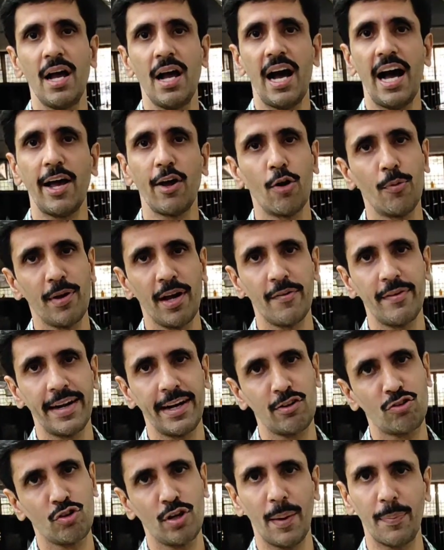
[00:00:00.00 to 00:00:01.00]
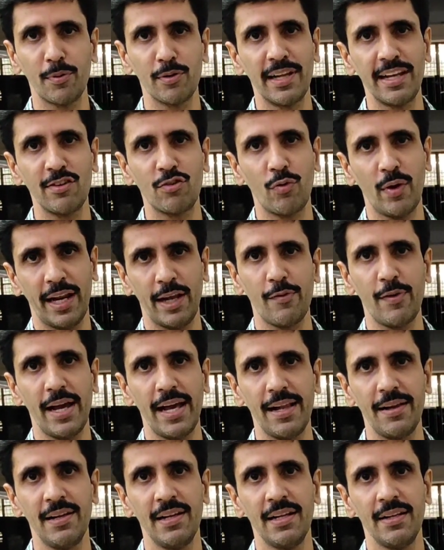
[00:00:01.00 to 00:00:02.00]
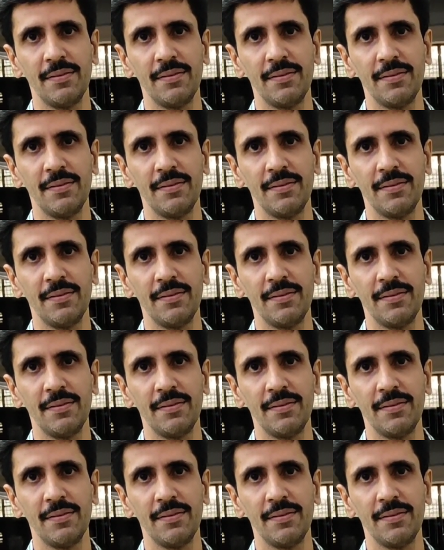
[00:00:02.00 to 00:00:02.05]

I hope you have understood up to this very well.